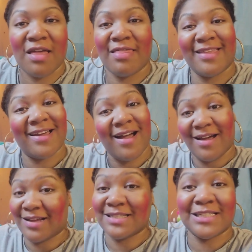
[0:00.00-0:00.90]
the
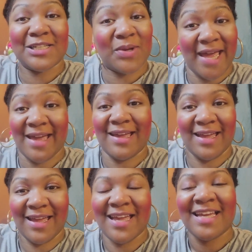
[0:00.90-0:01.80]
gods, okay?
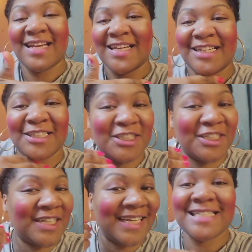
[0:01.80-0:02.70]

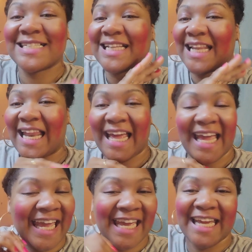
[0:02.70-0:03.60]
She
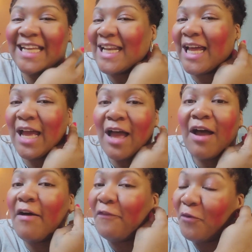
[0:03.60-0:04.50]
slayed
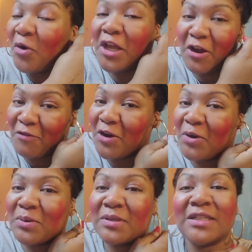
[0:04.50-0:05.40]
a
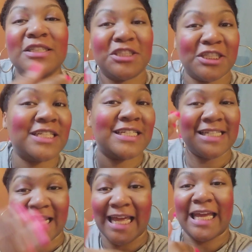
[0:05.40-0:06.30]
four-year-old. She
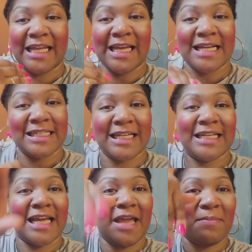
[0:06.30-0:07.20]
slayed. Y'all see this?
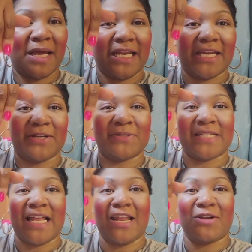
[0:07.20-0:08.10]
And my nails.
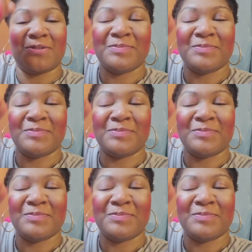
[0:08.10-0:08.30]
Hello.